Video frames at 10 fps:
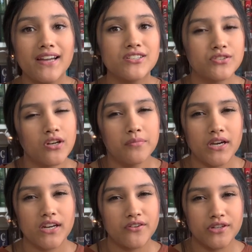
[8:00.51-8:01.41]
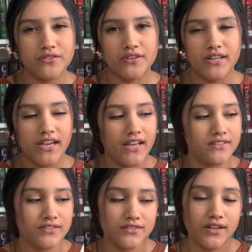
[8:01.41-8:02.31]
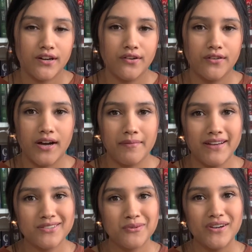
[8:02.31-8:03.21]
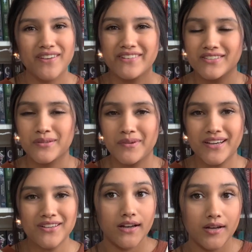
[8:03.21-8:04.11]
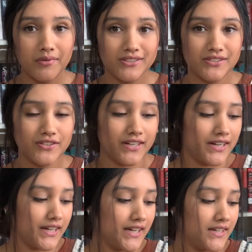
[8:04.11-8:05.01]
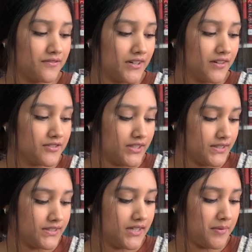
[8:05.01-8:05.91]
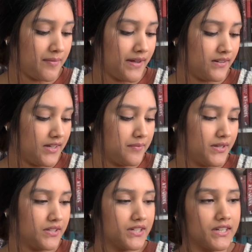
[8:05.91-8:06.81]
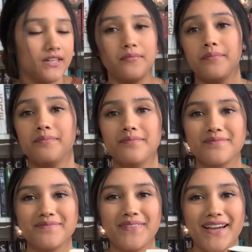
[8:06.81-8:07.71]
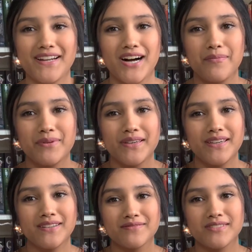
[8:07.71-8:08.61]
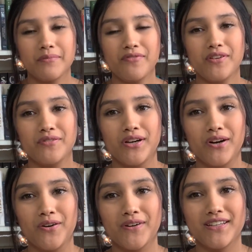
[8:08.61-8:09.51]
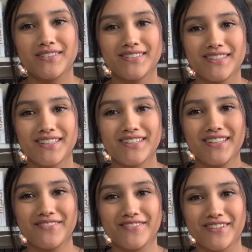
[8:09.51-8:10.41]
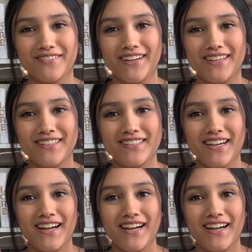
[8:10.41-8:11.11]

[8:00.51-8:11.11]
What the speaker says: just know I'm not gonna reach for it again, so I might as well give it to somebody else. I'm also gonna get rid of Circe by Madeline Miller. My copy, some of you know, it's literally ruined.